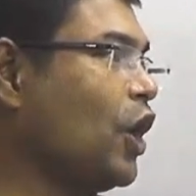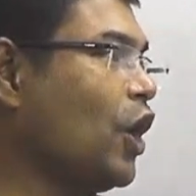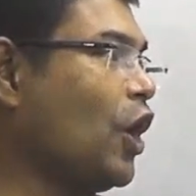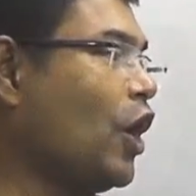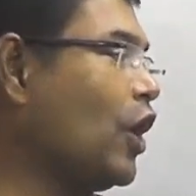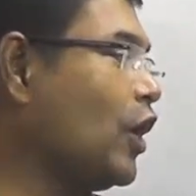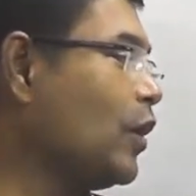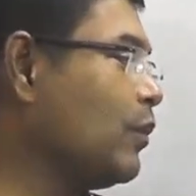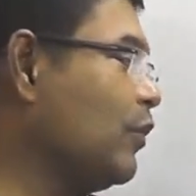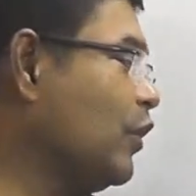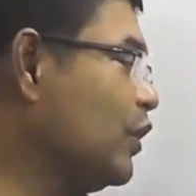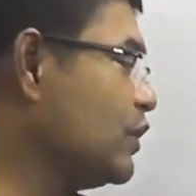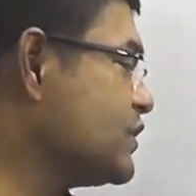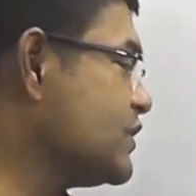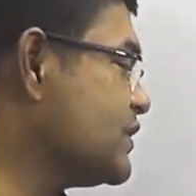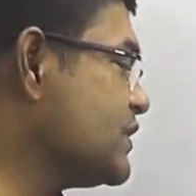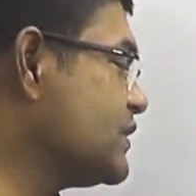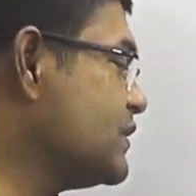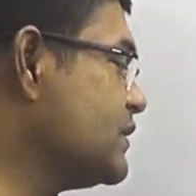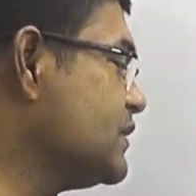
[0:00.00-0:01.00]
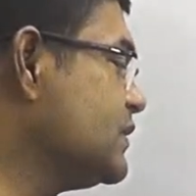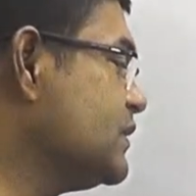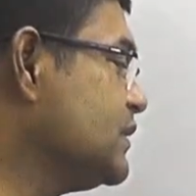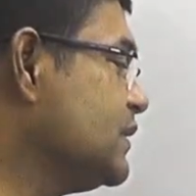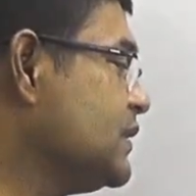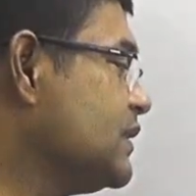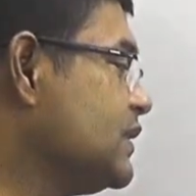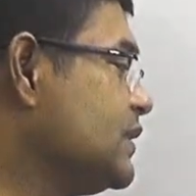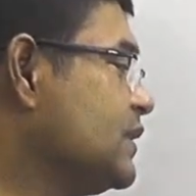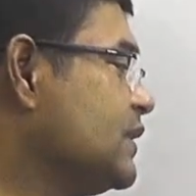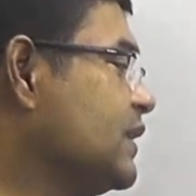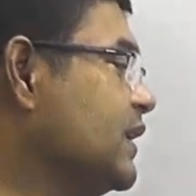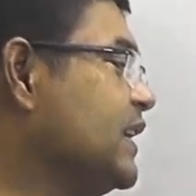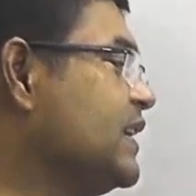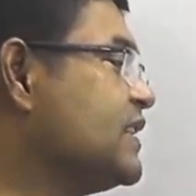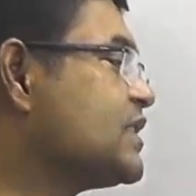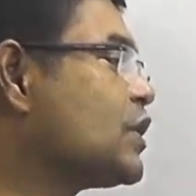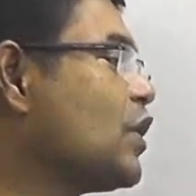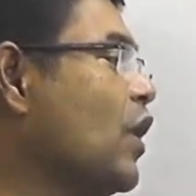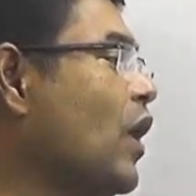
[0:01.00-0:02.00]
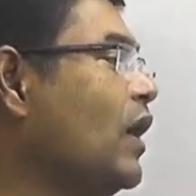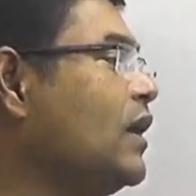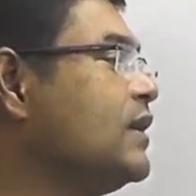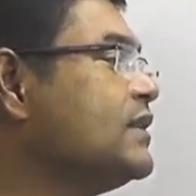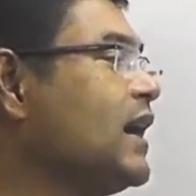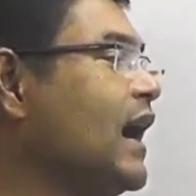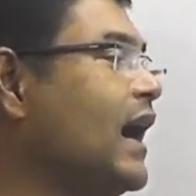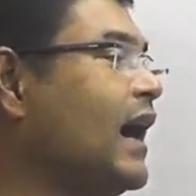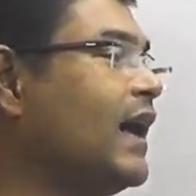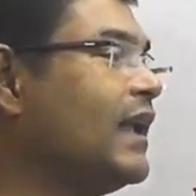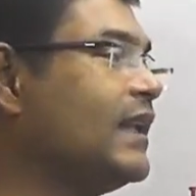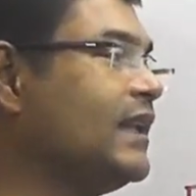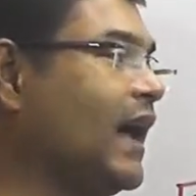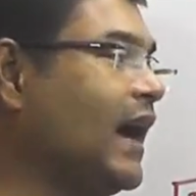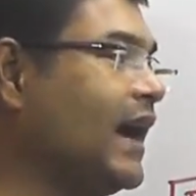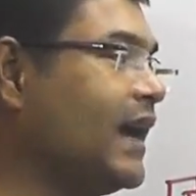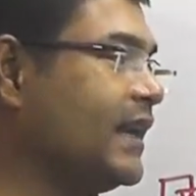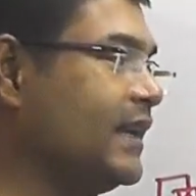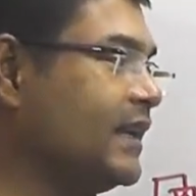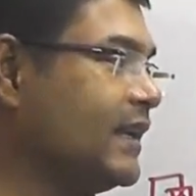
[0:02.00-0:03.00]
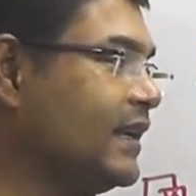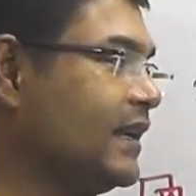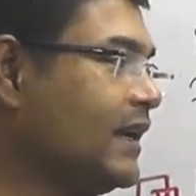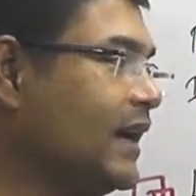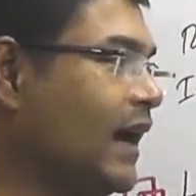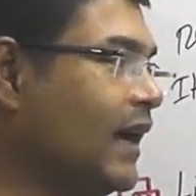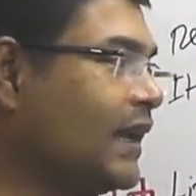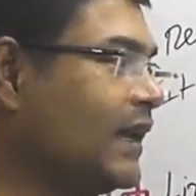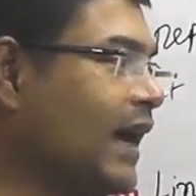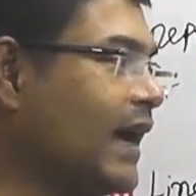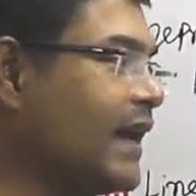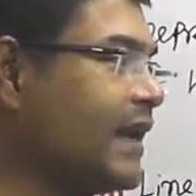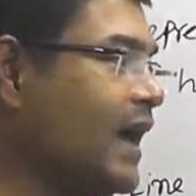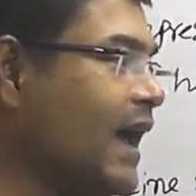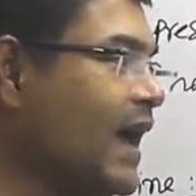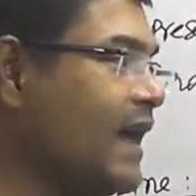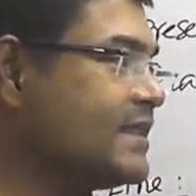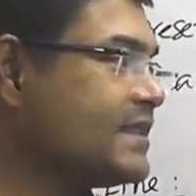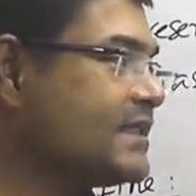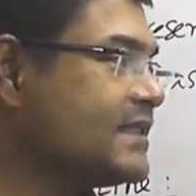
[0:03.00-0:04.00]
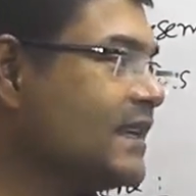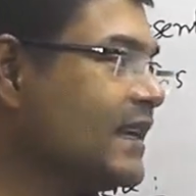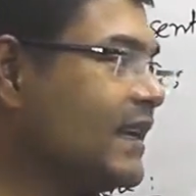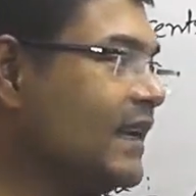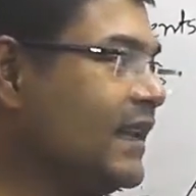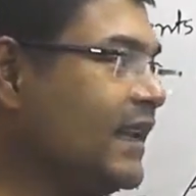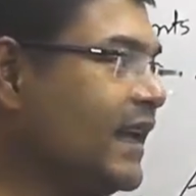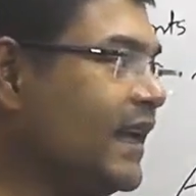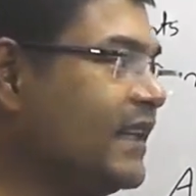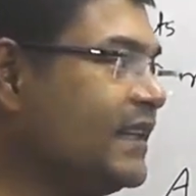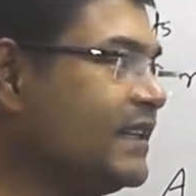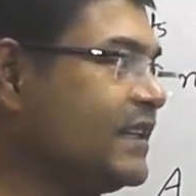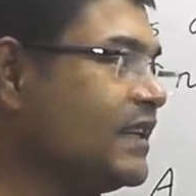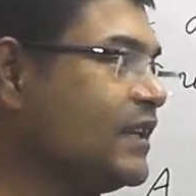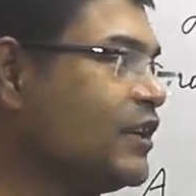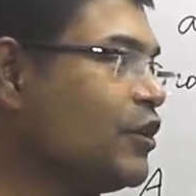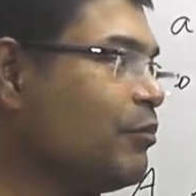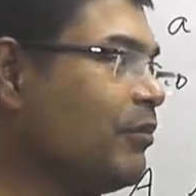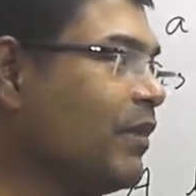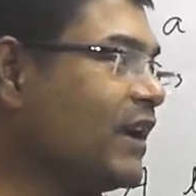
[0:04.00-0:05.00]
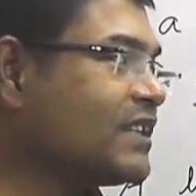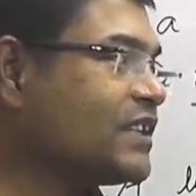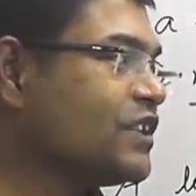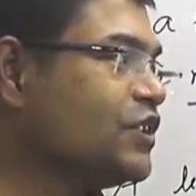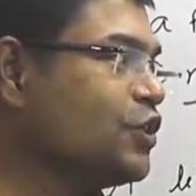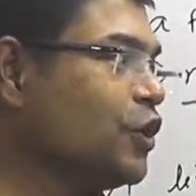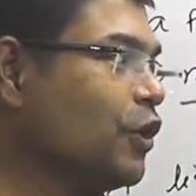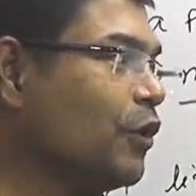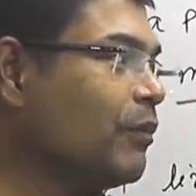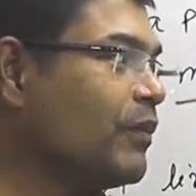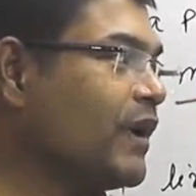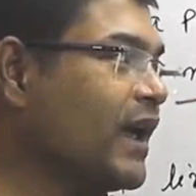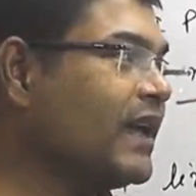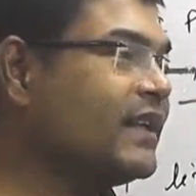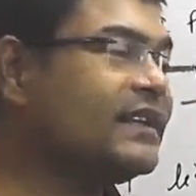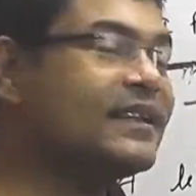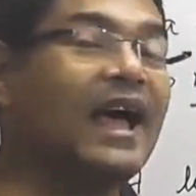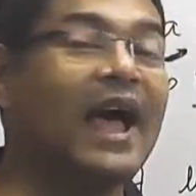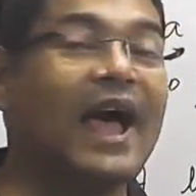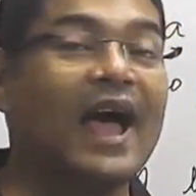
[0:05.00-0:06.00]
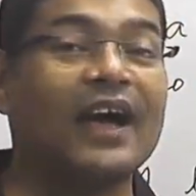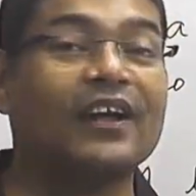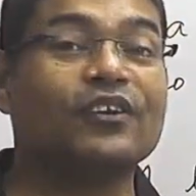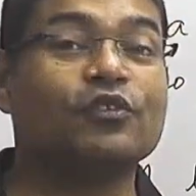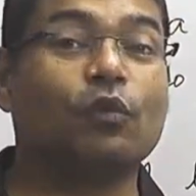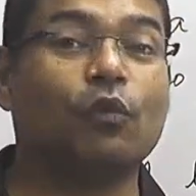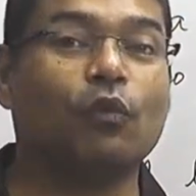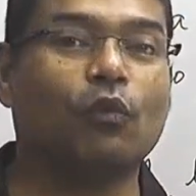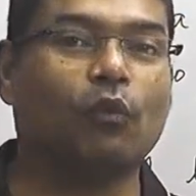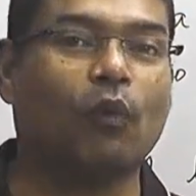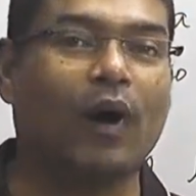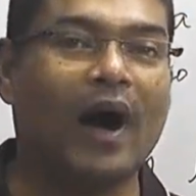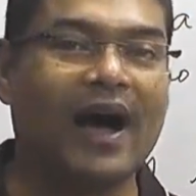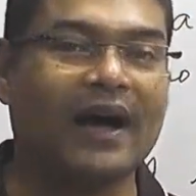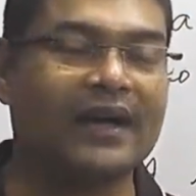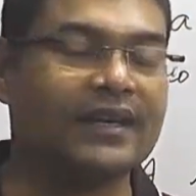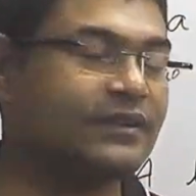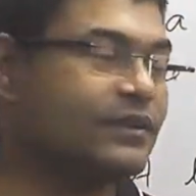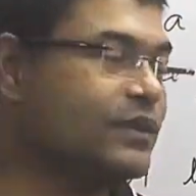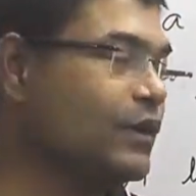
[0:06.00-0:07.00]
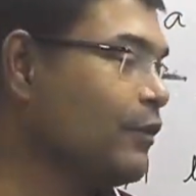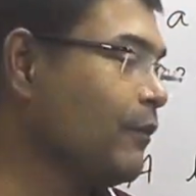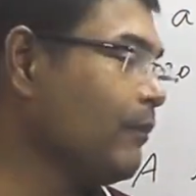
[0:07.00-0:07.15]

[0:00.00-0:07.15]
or both is called a line. A line has length but no breadth and width.